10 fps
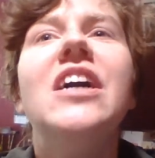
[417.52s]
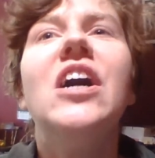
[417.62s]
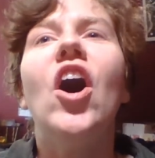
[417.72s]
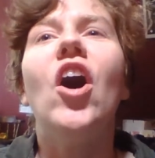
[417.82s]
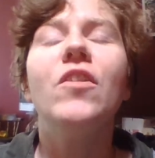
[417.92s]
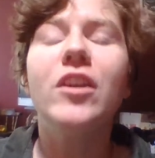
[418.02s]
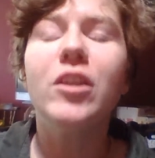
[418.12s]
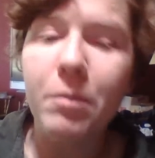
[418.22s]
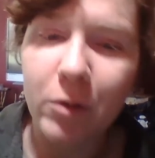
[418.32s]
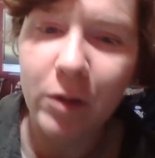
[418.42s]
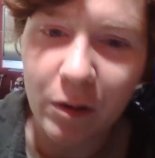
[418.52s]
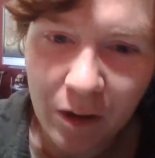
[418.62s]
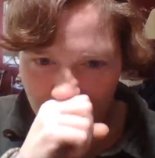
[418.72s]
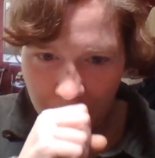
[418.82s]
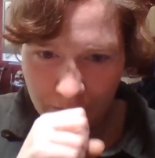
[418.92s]
All these people kill
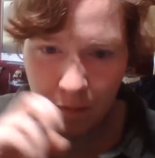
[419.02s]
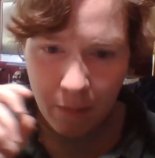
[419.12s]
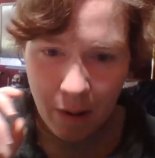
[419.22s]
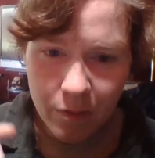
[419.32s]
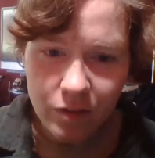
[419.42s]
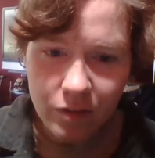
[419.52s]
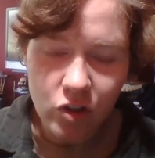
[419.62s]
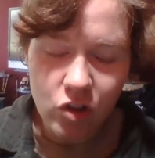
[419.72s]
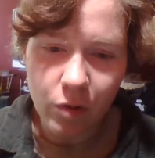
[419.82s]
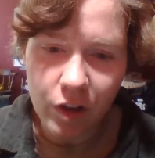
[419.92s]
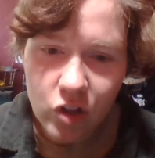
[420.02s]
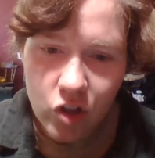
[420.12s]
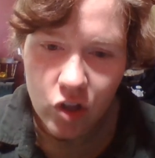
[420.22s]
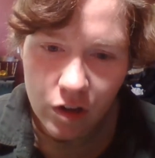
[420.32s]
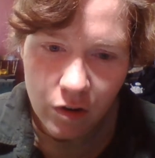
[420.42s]
me. Remember the
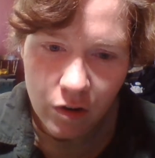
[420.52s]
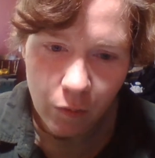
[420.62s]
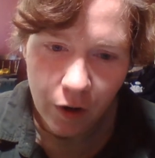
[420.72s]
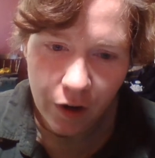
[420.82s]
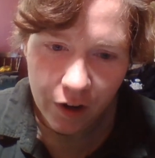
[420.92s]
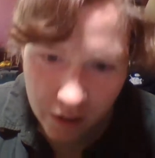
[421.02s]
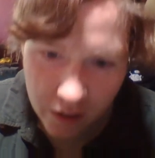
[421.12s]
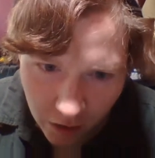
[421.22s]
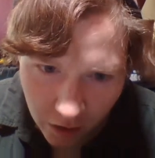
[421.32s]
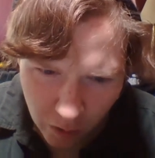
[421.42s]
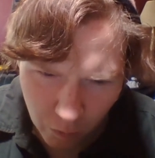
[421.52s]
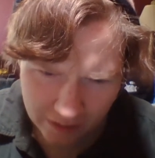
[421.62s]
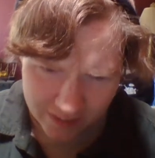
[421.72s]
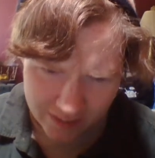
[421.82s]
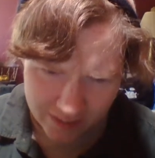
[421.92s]
situation where Wes said